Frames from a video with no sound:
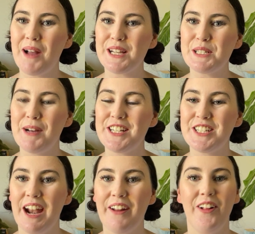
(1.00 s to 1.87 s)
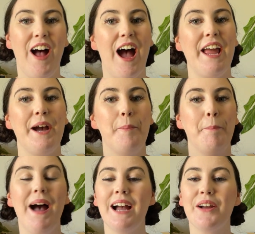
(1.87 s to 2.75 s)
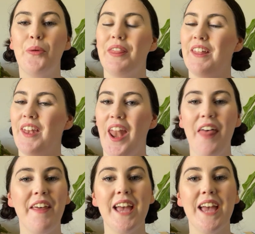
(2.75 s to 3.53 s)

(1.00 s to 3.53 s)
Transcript: back to my channel. I am back with another